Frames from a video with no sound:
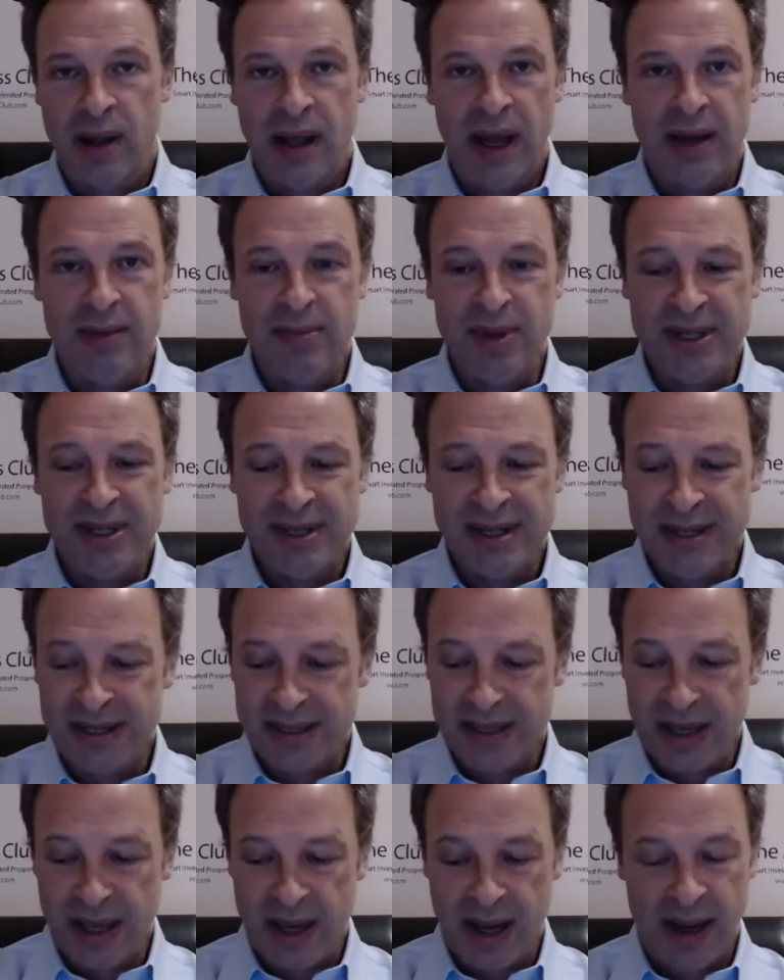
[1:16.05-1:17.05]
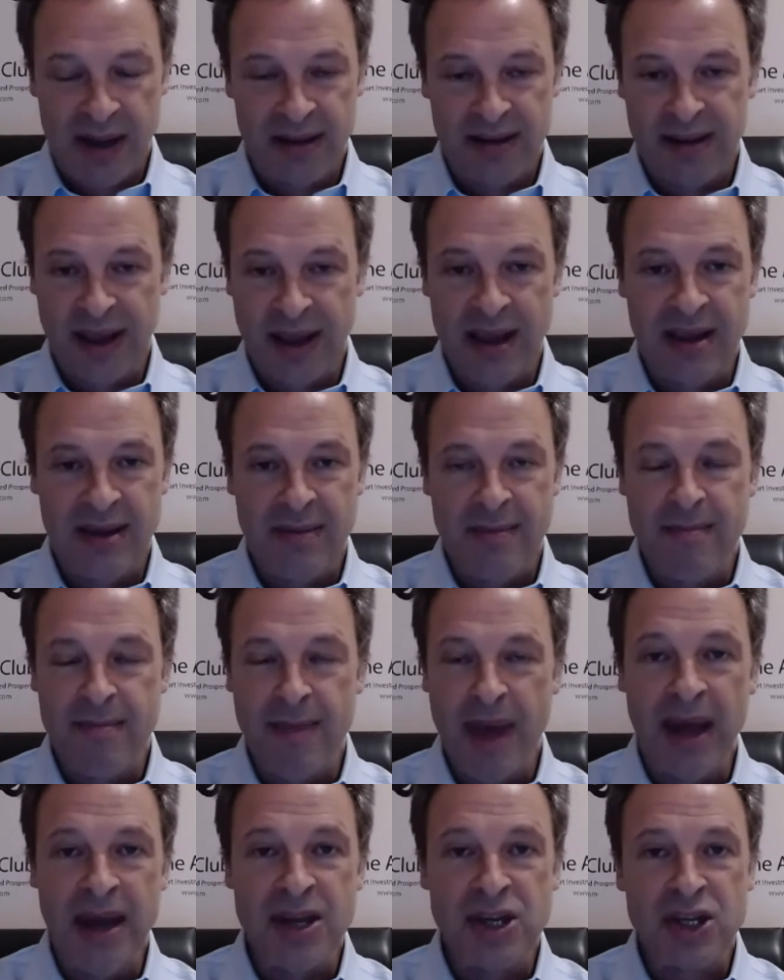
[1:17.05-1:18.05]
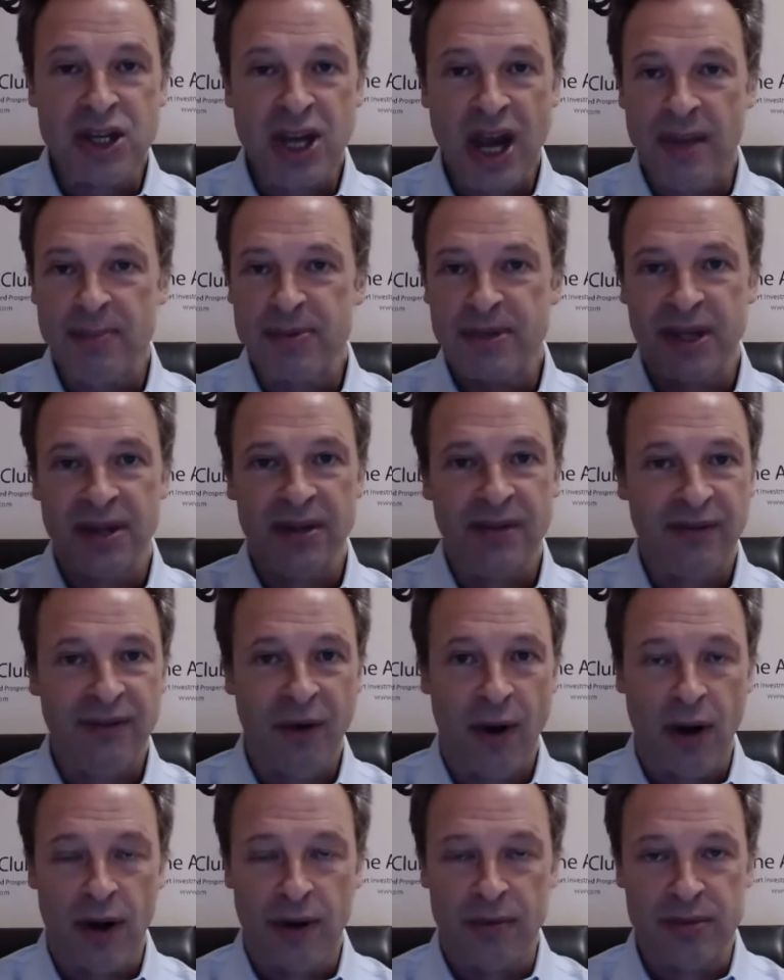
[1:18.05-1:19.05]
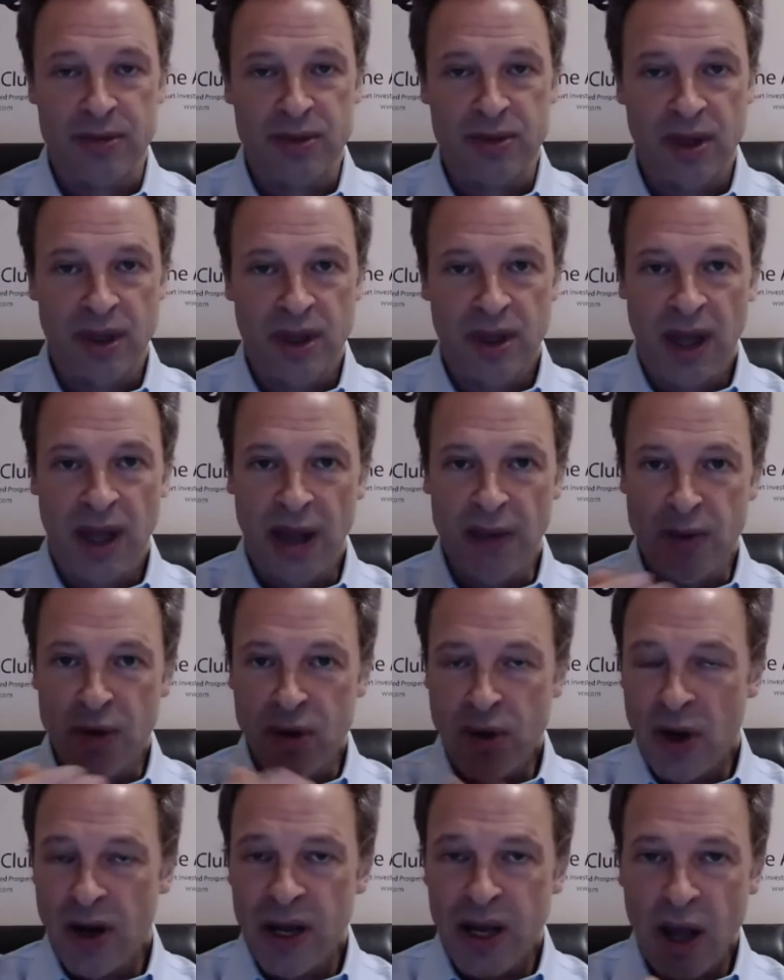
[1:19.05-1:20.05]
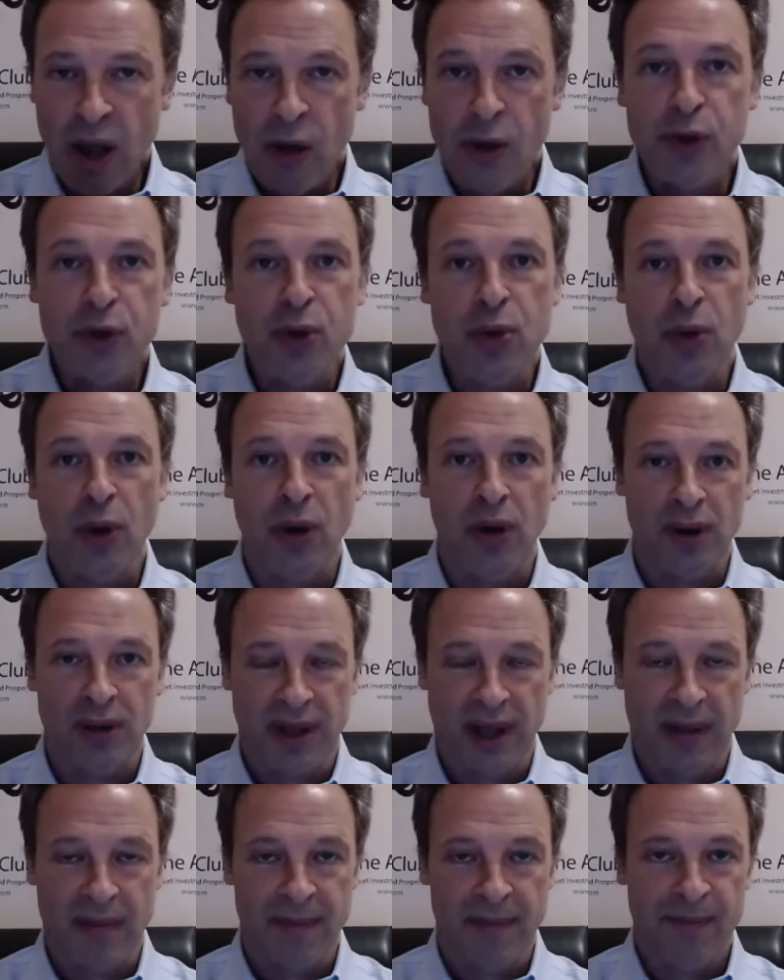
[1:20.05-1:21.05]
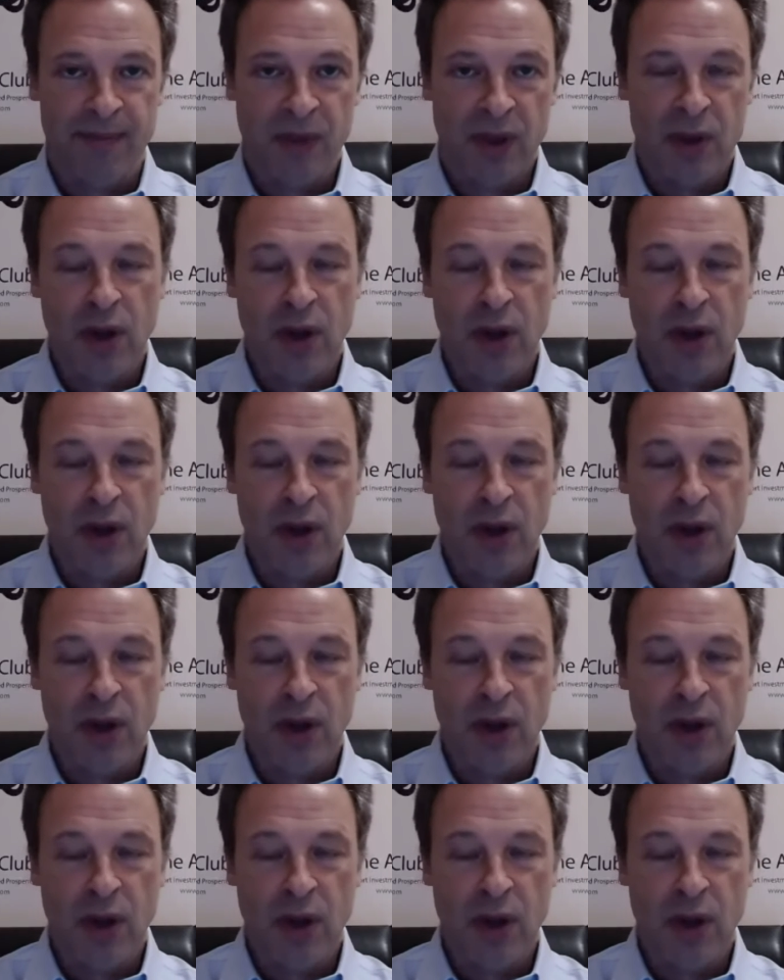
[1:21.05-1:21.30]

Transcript: and businesses take many shapes and forms, and we're going to go through all of them.